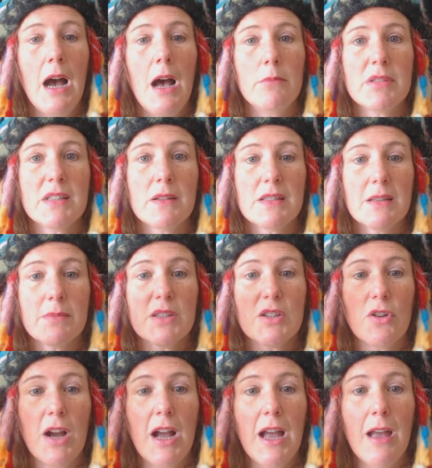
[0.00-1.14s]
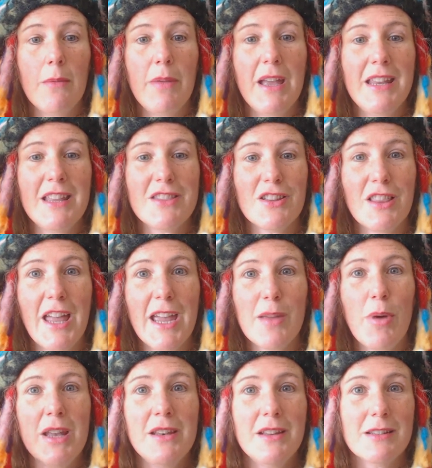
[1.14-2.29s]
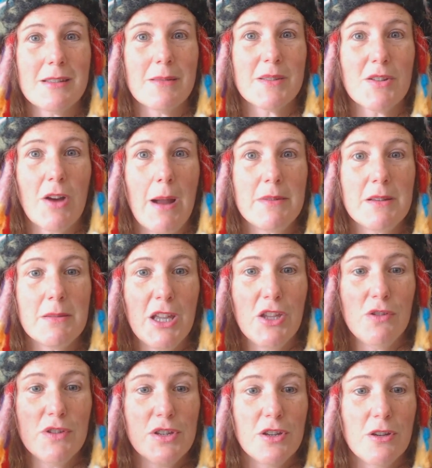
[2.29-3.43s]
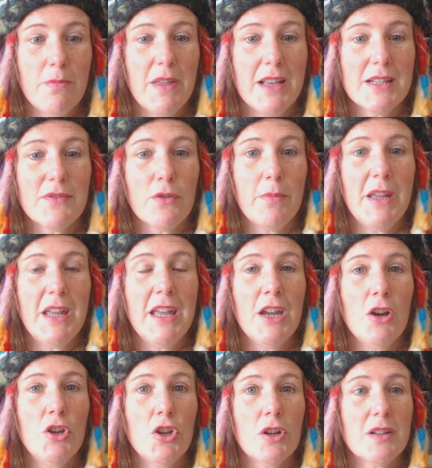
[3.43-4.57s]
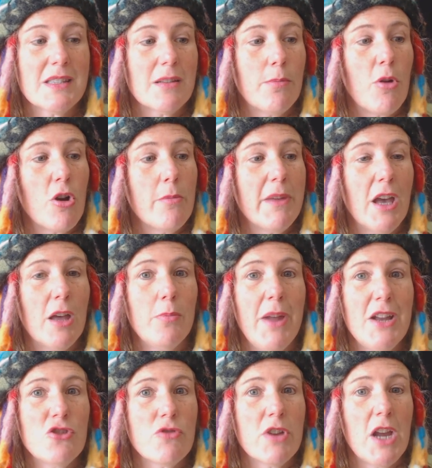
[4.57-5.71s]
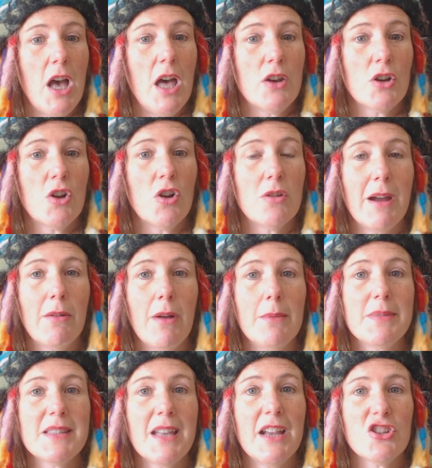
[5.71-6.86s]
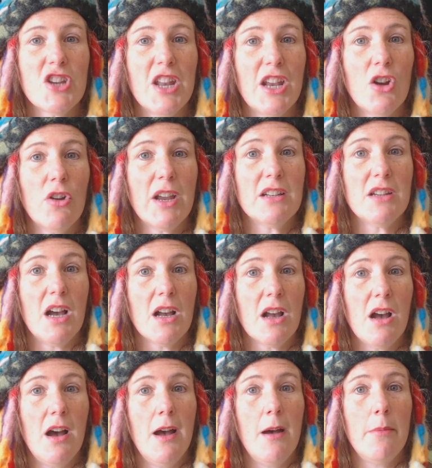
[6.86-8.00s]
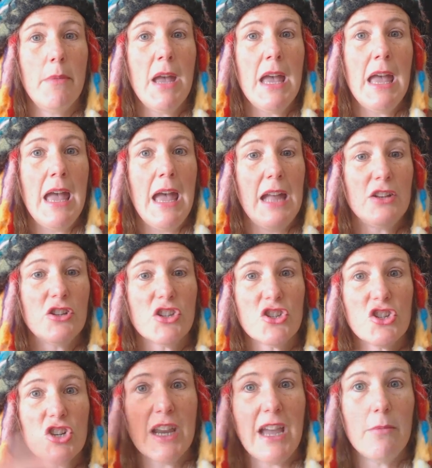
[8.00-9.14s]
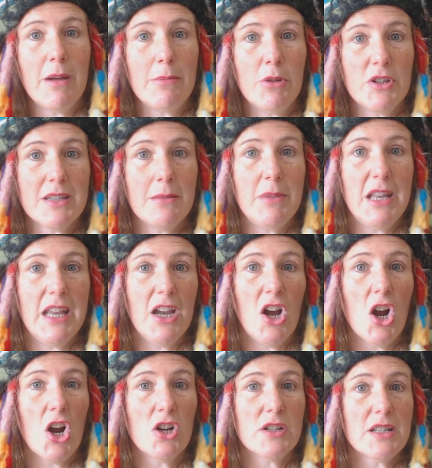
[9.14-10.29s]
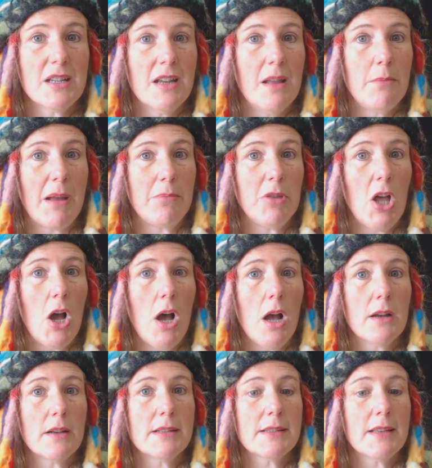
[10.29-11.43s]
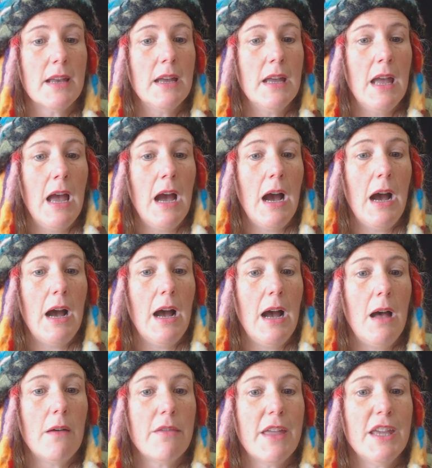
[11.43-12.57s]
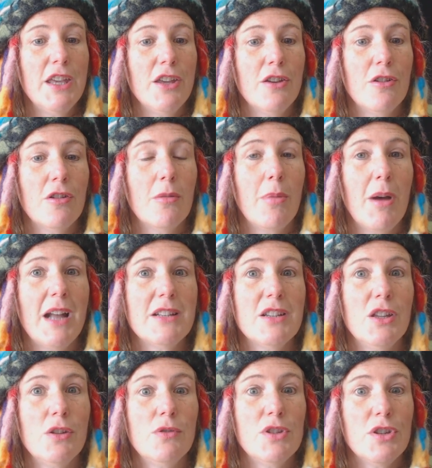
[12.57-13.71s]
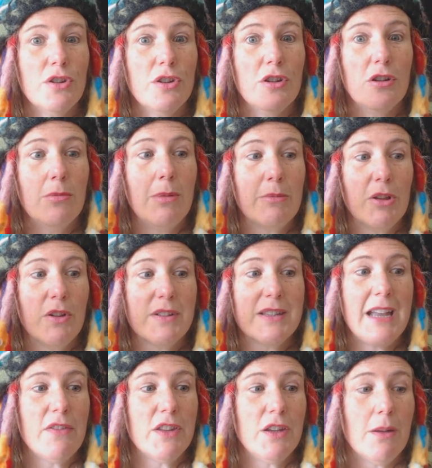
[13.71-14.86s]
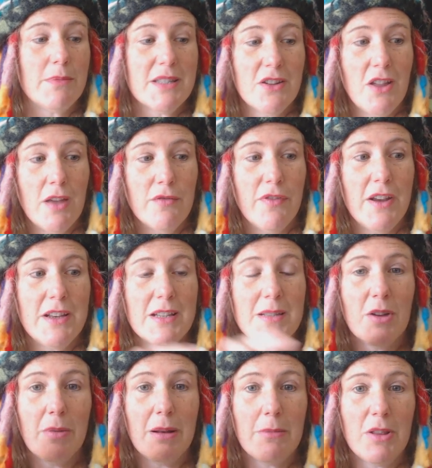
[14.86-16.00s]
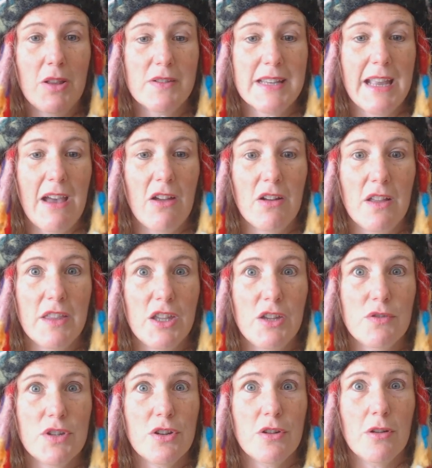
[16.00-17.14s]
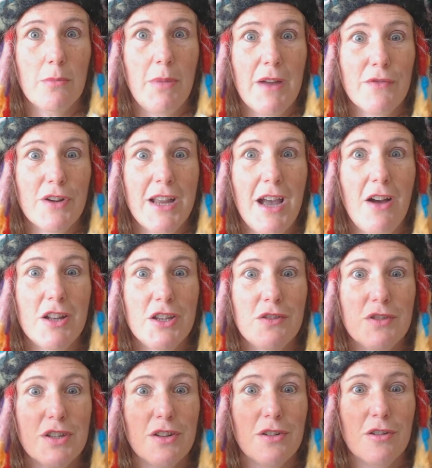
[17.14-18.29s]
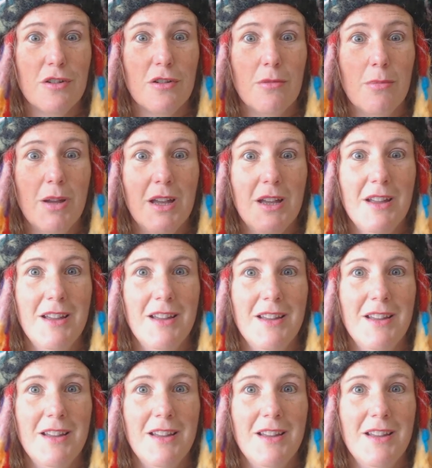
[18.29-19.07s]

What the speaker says: So subscribe and hit the like button and subscribe to my YouTube. Thanks for being here. You can support me on Patreon or go to my website, shannonkringen.com, and check out my multimedia art and my blogs. Thank you. Goodbye to YouTube. I'm still on Facebook, but I'm closing out on the YouTube. Bye for now on YouTube.